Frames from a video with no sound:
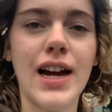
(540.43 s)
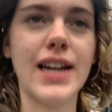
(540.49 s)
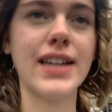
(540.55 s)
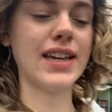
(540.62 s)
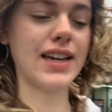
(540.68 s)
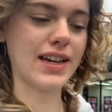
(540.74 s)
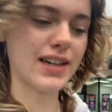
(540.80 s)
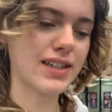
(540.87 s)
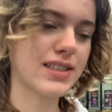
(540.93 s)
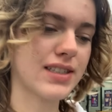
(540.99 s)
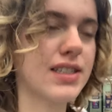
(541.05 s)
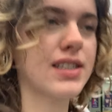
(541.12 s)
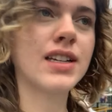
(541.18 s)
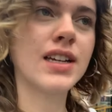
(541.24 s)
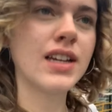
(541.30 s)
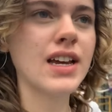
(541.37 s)
I can't.
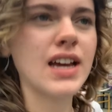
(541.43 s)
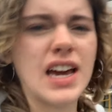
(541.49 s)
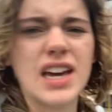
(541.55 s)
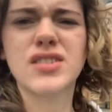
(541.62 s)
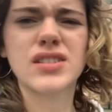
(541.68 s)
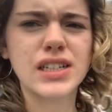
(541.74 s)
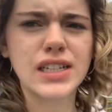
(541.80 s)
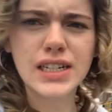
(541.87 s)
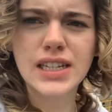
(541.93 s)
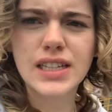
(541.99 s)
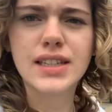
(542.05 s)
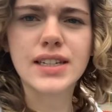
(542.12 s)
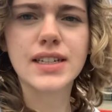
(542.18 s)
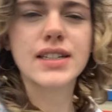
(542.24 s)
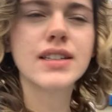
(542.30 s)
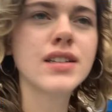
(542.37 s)
I don't need
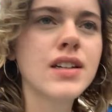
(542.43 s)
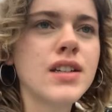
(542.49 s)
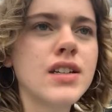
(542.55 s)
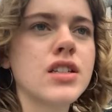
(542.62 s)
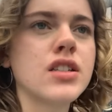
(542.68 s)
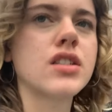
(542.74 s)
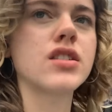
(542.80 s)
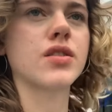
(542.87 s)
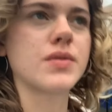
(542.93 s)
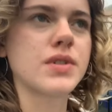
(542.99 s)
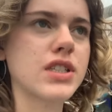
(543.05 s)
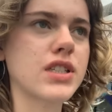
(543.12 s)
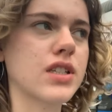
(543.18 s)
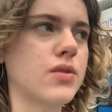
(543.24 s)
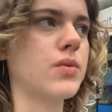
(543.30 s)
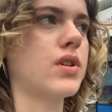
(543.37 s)
anything so we're
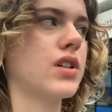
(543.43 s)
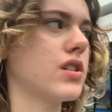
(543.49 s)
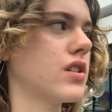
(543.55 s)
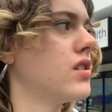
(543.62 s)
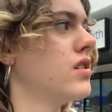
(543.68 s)
just gonna walk.